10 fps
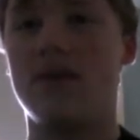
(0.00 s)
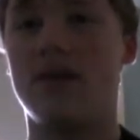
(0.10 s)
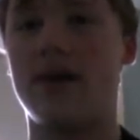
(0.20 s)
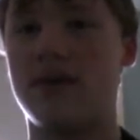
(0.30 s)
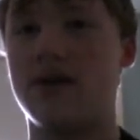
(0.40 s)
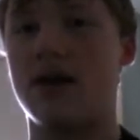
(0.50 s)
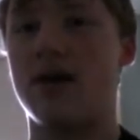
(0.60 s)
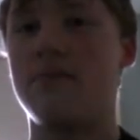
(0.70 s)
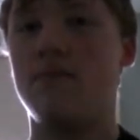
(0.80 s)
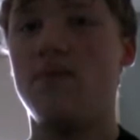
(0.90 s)
Like
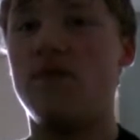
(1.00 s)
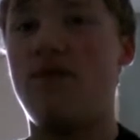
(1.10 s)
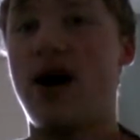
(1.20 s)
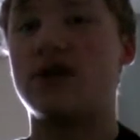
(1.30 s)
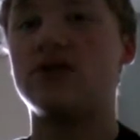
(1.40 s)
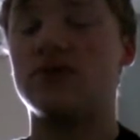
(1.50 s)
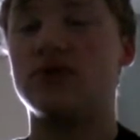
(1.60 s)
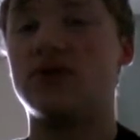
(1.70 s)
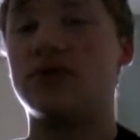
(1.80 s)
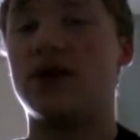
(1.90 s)
Fox,
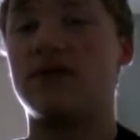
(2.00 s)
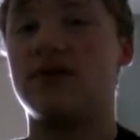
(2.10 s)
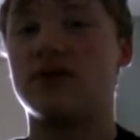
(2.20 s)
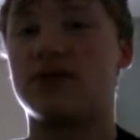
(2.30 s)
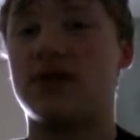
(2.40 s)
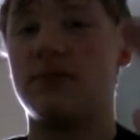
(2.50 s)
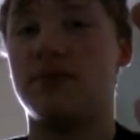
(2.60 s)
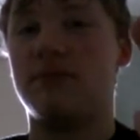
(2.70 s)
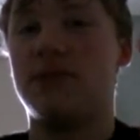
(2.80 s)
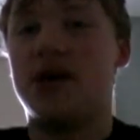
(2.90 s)
for
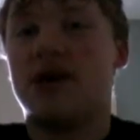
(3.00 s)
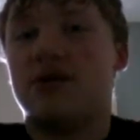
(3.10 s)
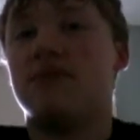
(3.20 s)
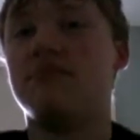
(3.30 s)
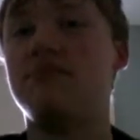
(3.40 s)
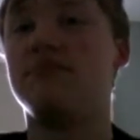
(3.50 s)
example. I don't know.